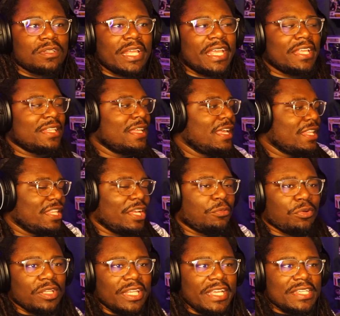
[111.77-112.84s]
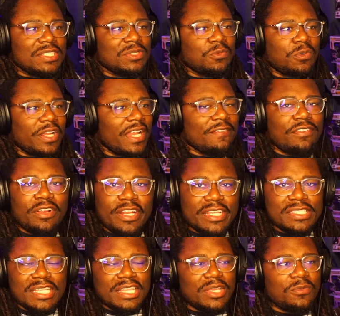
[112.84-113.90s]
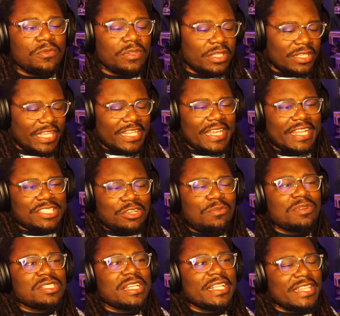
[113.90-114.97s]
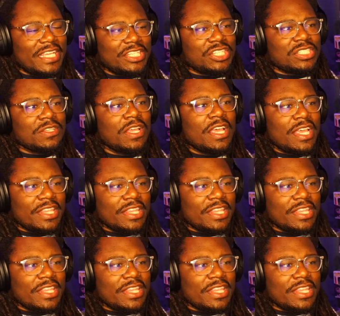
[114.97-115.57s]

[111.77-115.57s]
Like, they release whatever it is that it's almost like they just